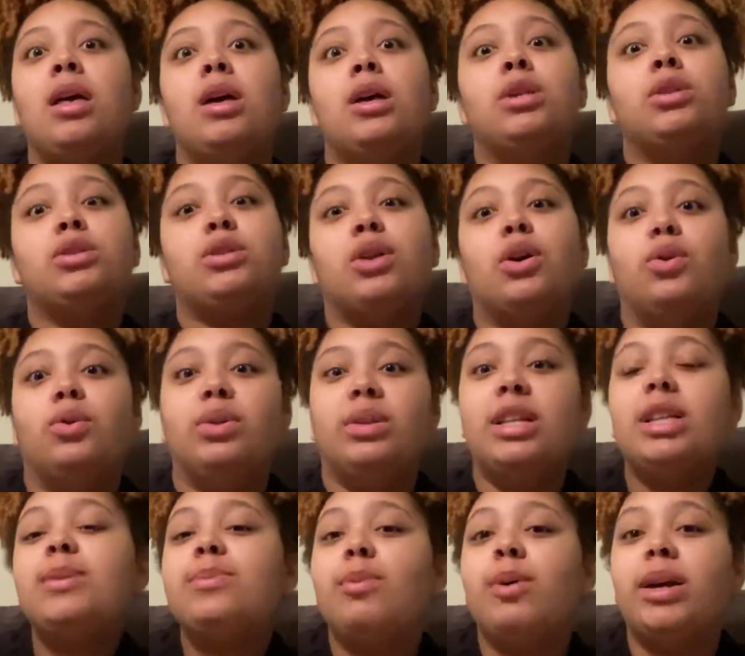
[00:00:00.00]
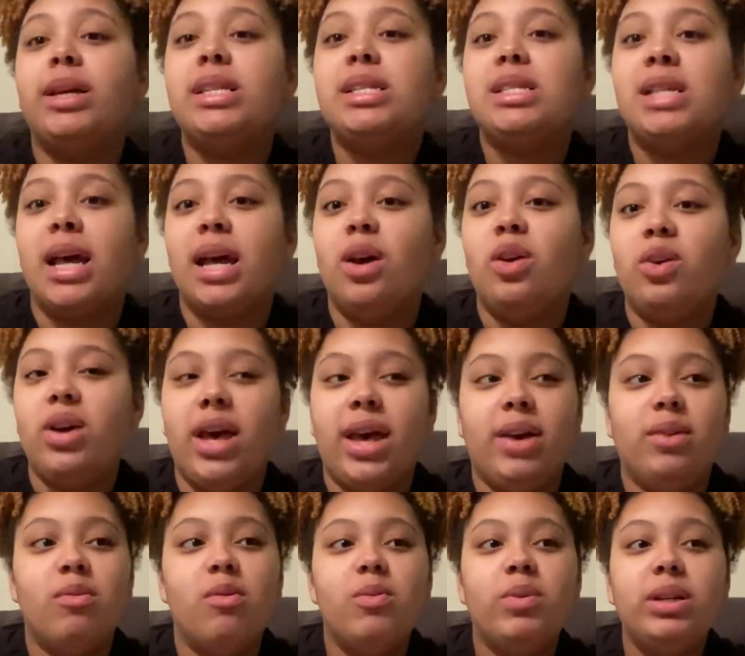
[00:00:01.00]
So at this point, it's like, okay,
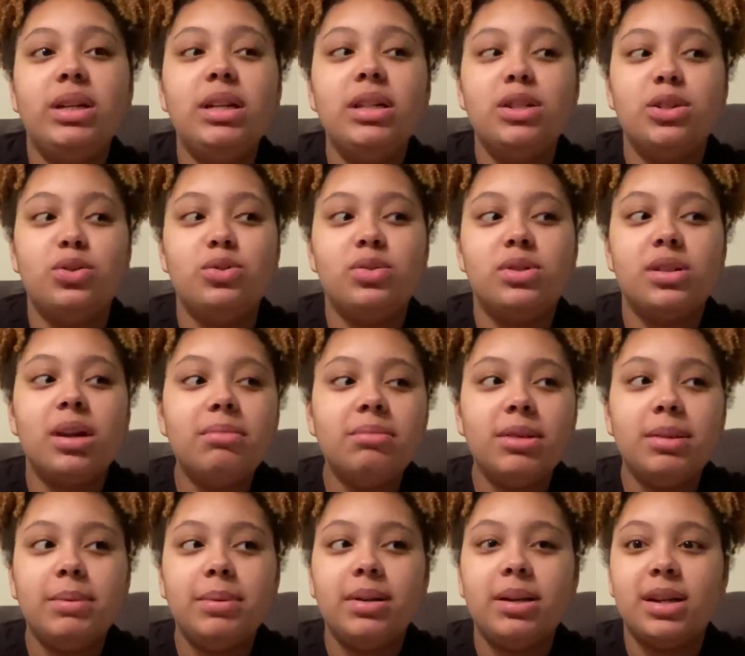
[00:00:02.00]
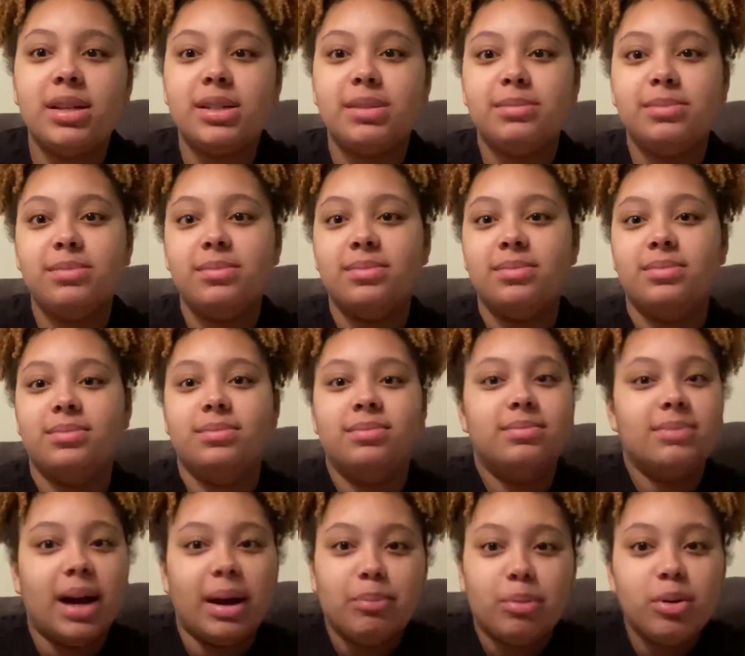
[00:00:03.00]
well, we need to do something, because
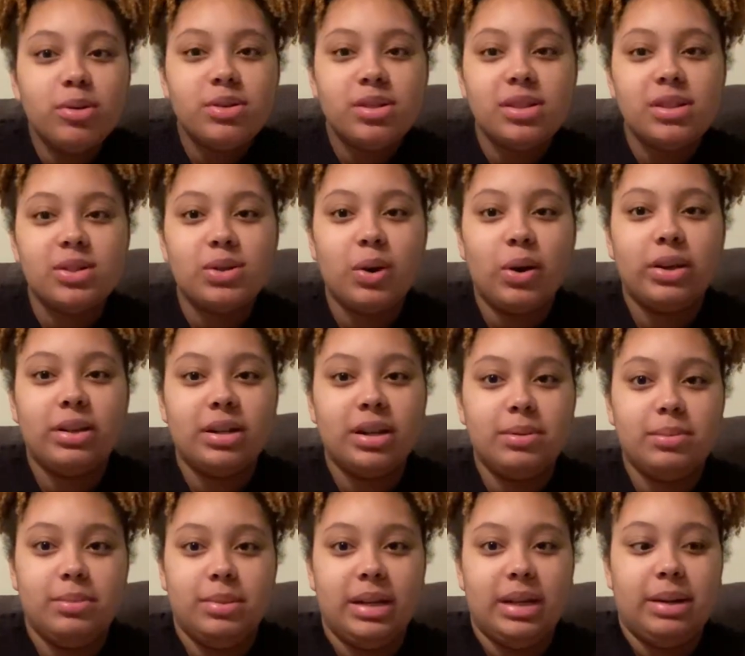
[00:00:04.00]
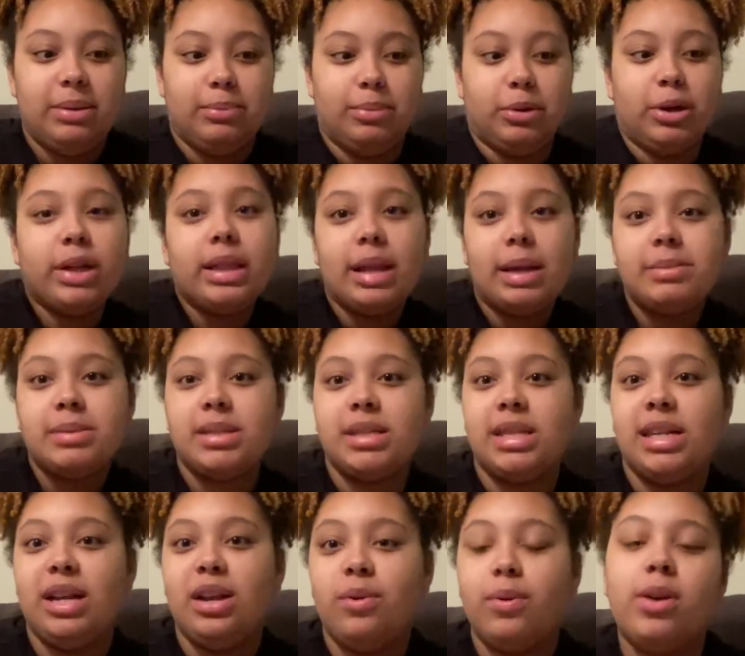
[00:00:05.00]
my protein is going up, meaning preeclampsia is
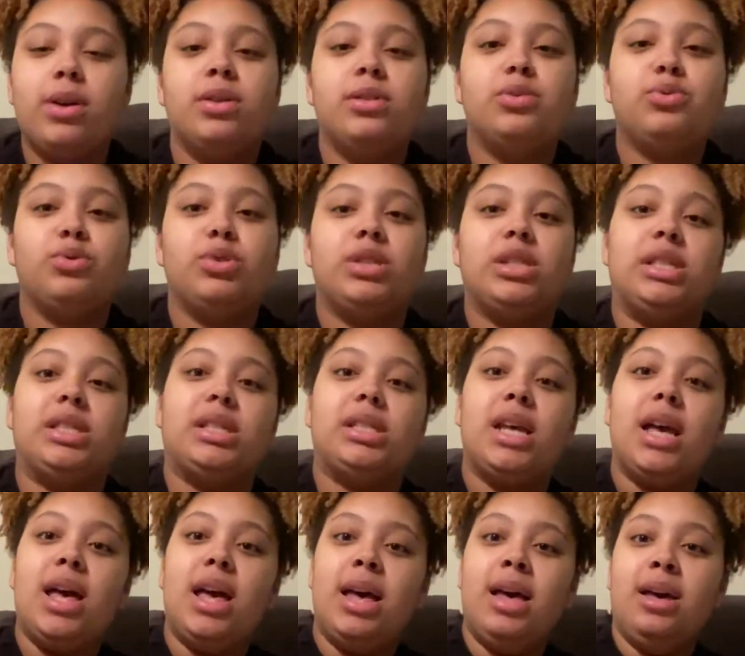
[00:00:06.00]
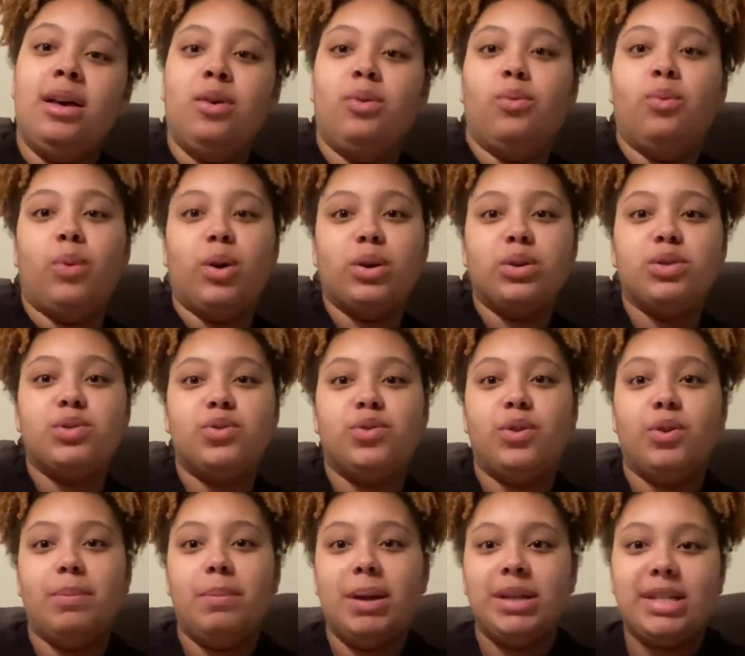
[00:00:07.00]
getting worse, which is worse
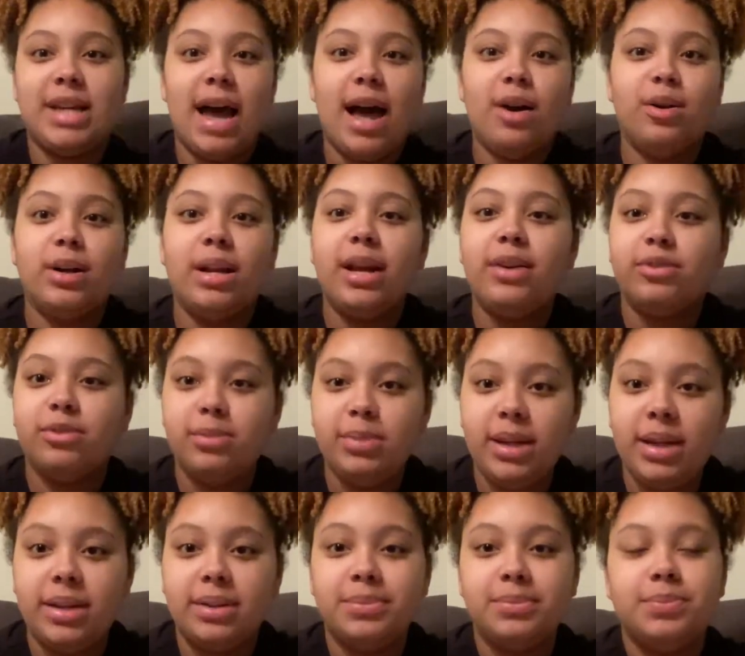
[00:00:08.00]
for my child and for me.